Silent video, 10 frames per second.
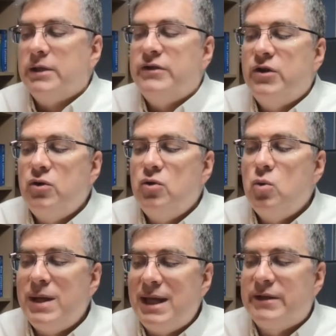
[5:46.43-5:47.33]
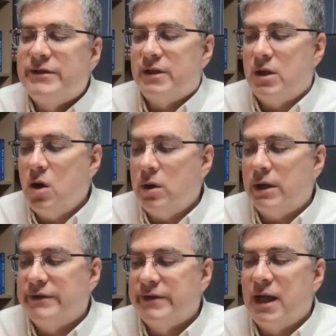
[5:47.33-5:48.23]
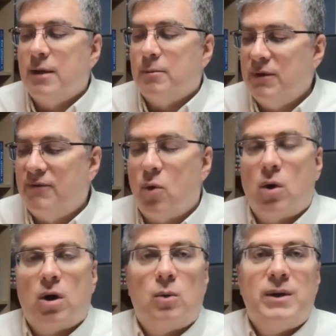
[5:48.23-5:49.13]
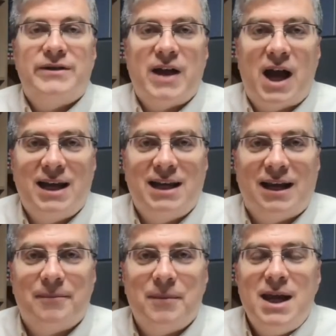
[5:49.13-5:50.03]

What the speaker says: 2 weeks notice before resigning.